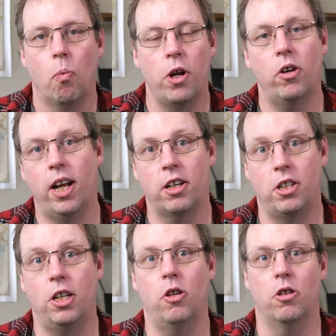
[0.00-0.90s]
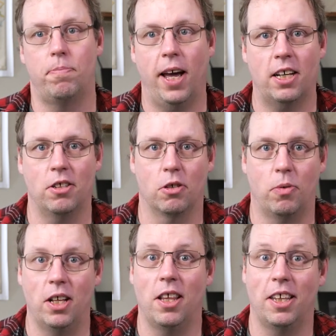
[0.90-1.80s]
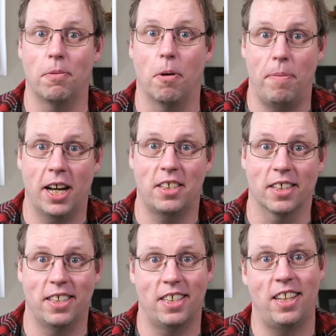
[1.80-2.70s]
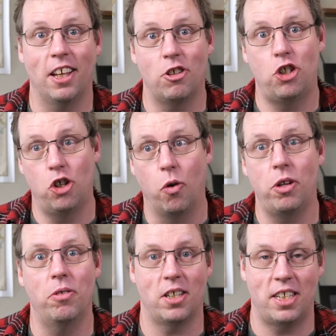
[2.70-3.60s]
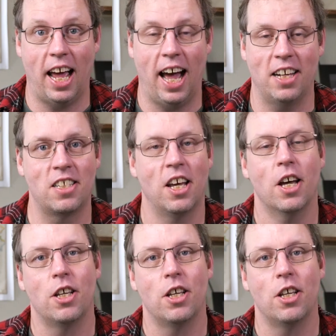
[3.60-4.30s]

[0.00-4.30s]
What you can actually do is Pexels, one of the things about Pexels is they'll show you the stats.